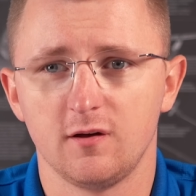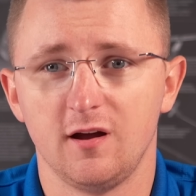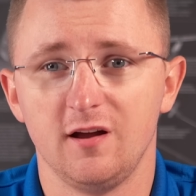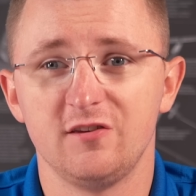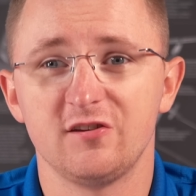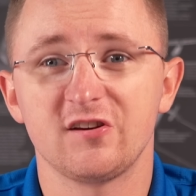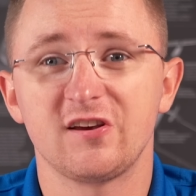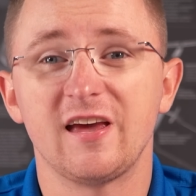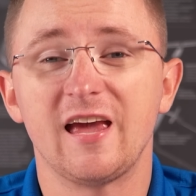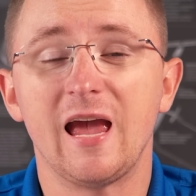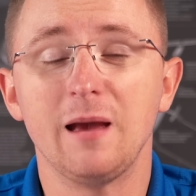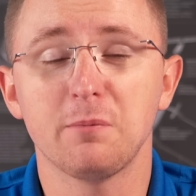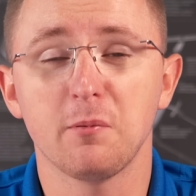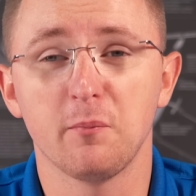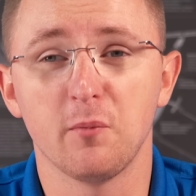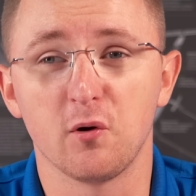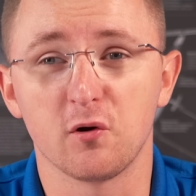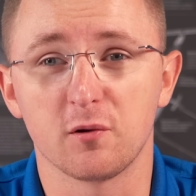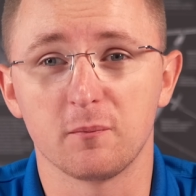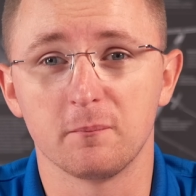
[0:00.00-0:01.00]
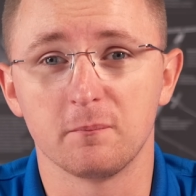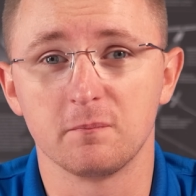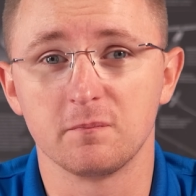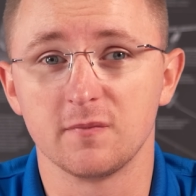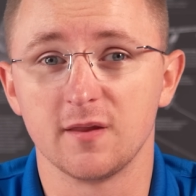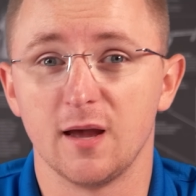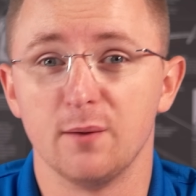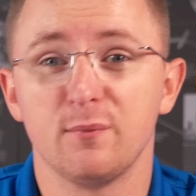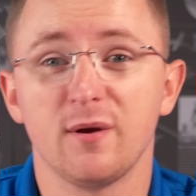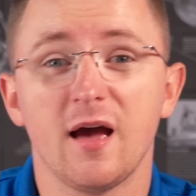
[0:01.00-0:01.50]
It's a cable modem,
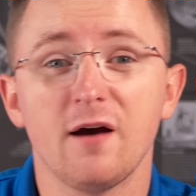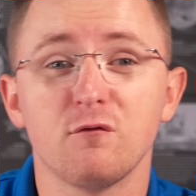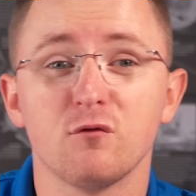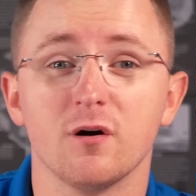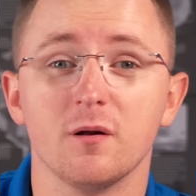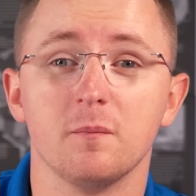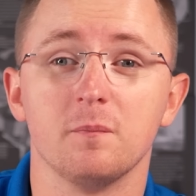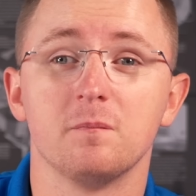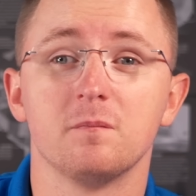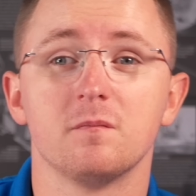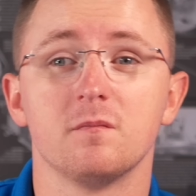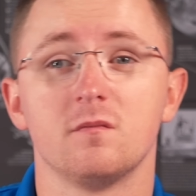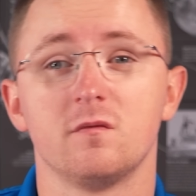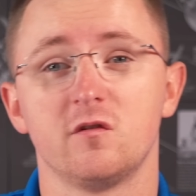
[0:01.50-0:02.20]
and we have one.